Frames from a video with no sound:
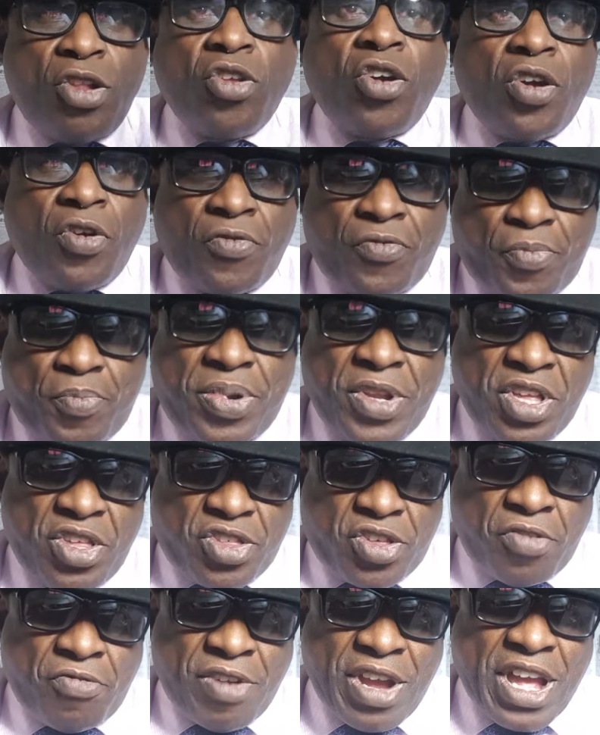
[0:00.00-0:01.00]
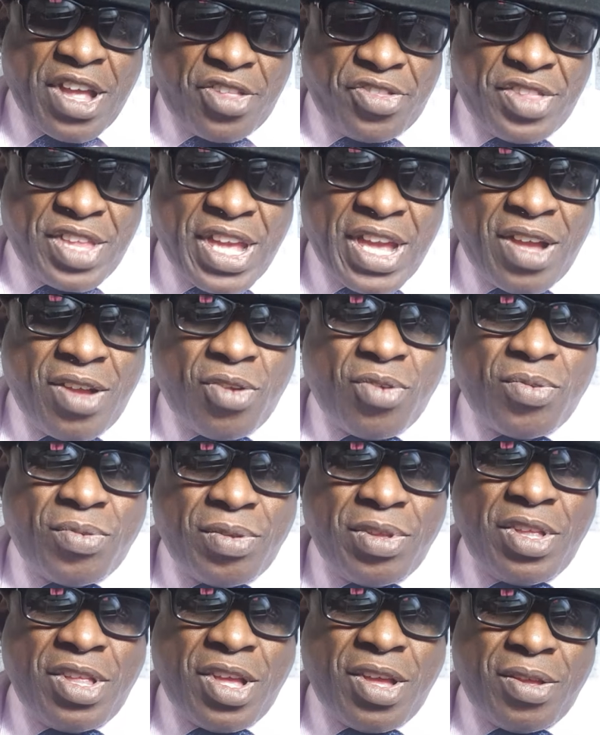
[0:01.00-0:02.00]
lot of police around now,
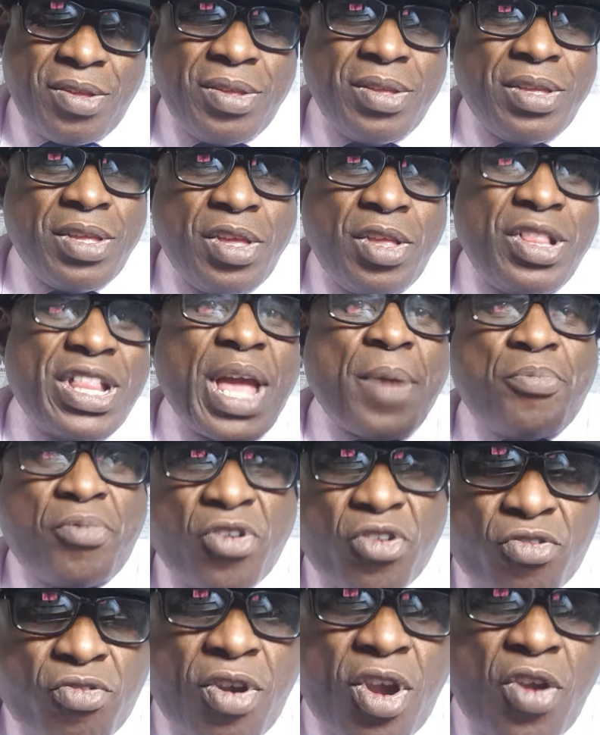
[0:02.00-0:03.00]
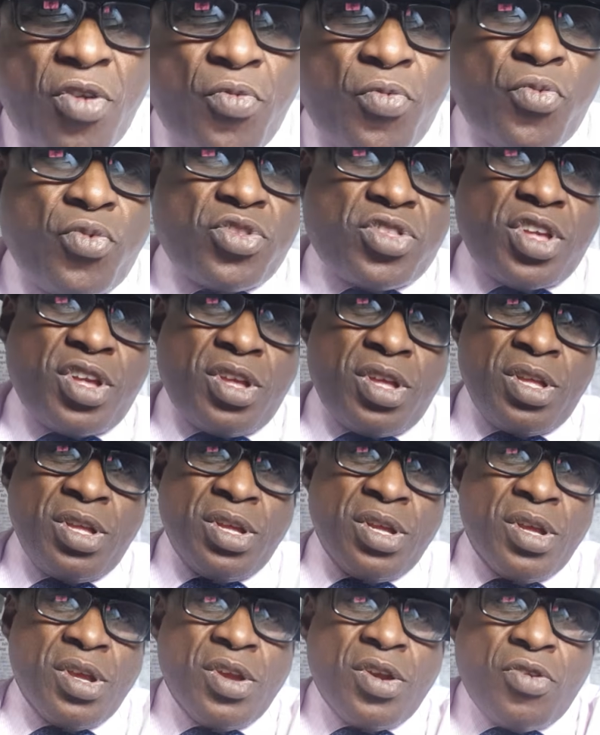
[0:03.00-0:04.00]
you know, and Ladbroke Grove was a
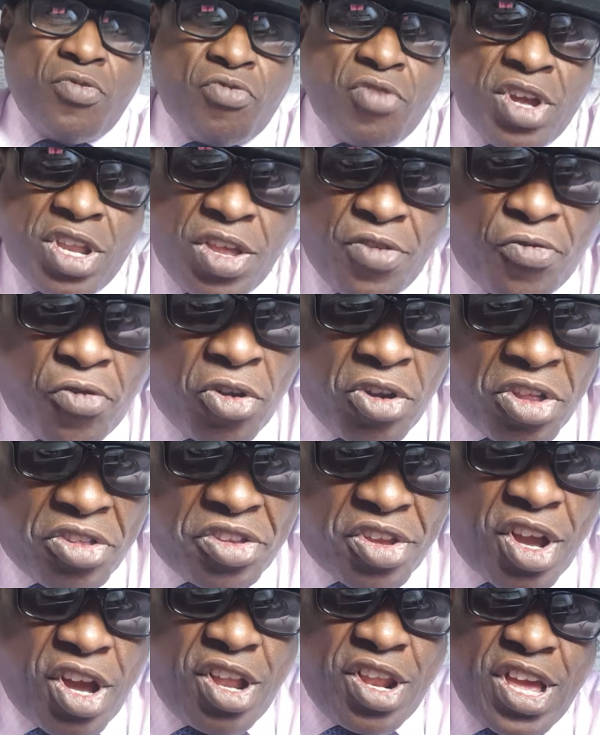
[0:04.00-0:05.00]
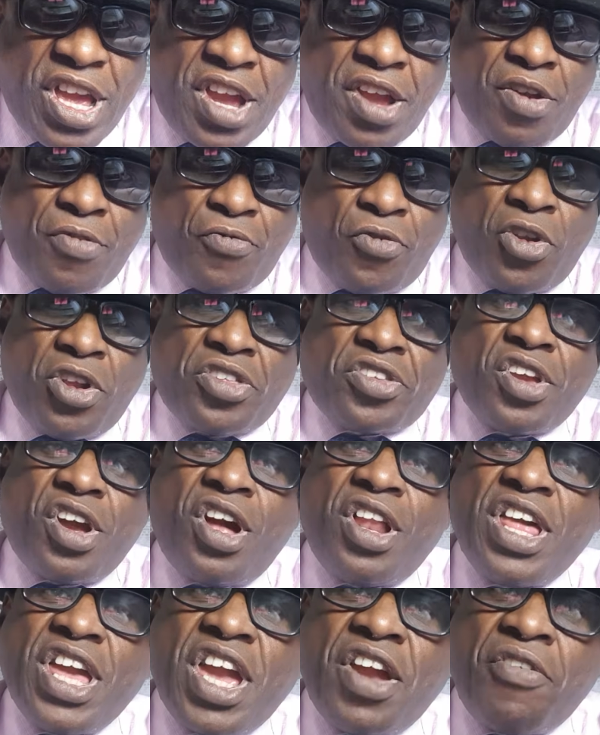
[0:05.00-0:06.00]
really volatile
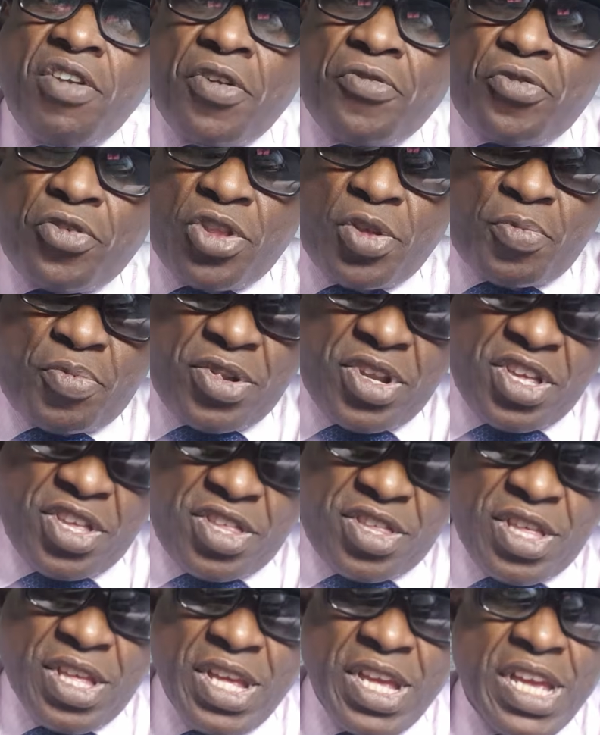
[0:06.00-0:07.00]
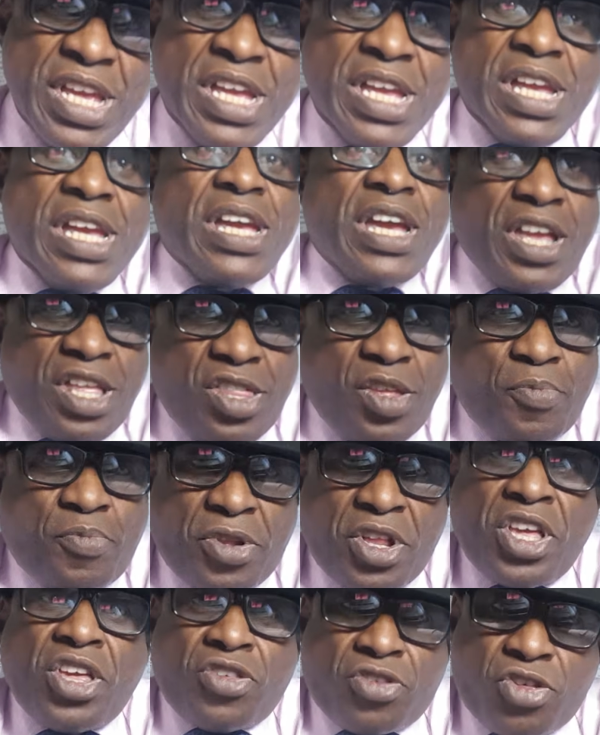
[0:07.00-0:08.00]
area for the police. And the
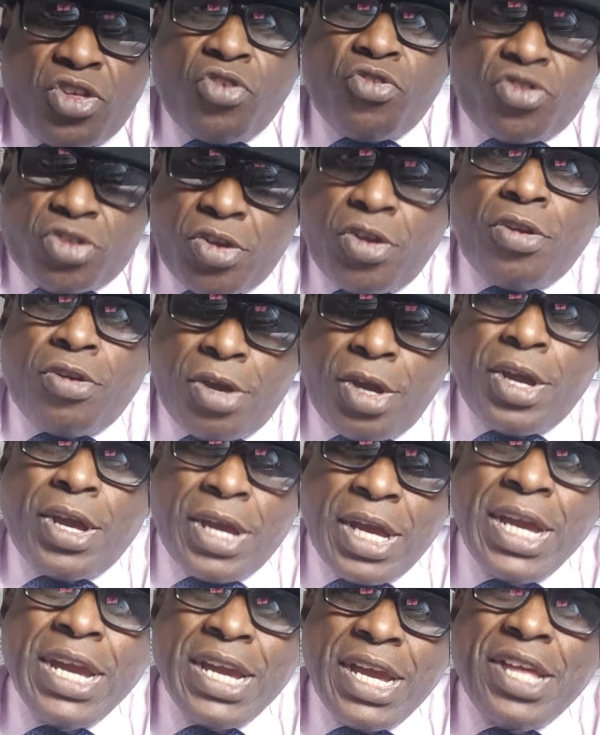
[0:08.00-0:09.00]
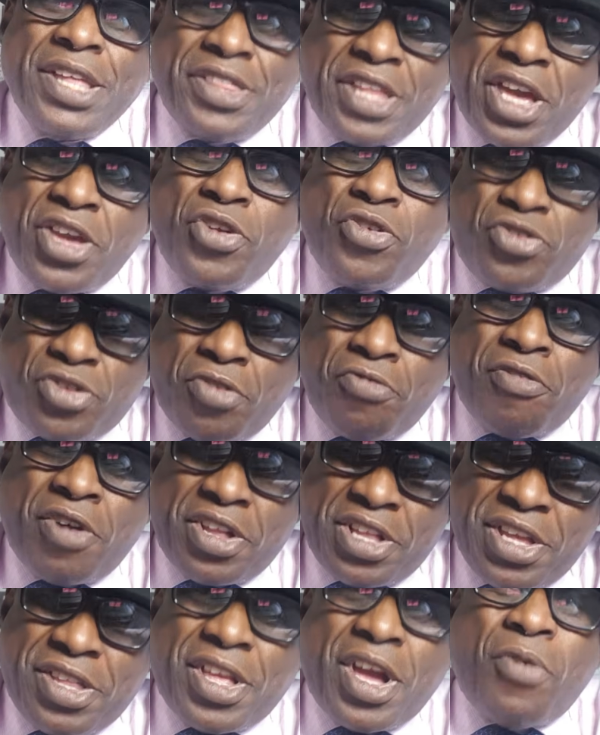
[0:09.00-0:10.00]
police used to run
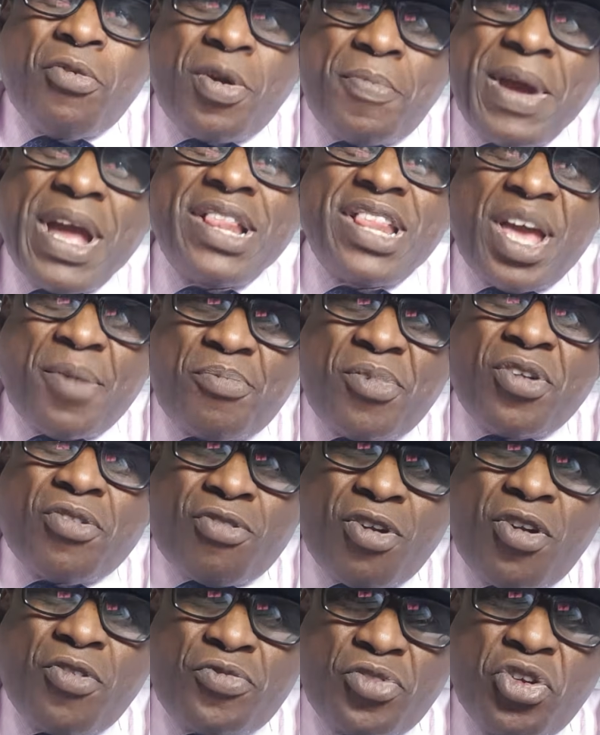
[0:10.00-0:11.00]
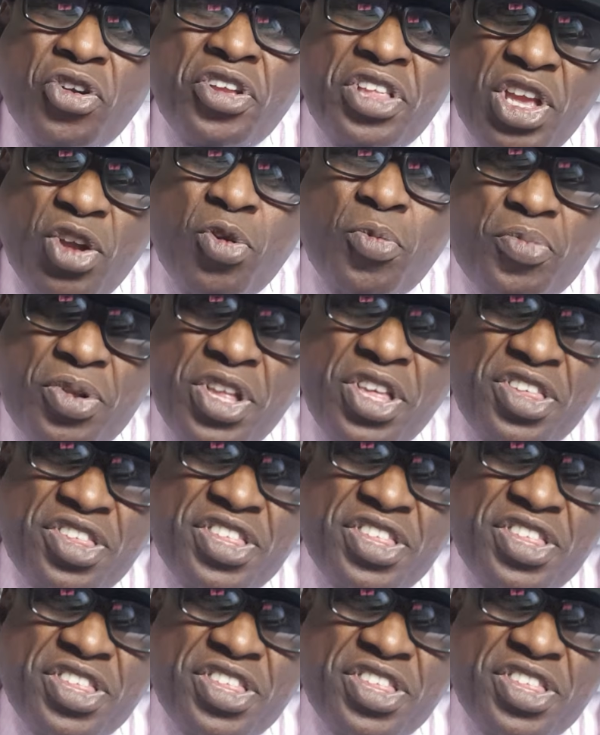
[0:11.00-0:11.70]
it. Don't worry about Ladbroke Grove, Notting Hill Police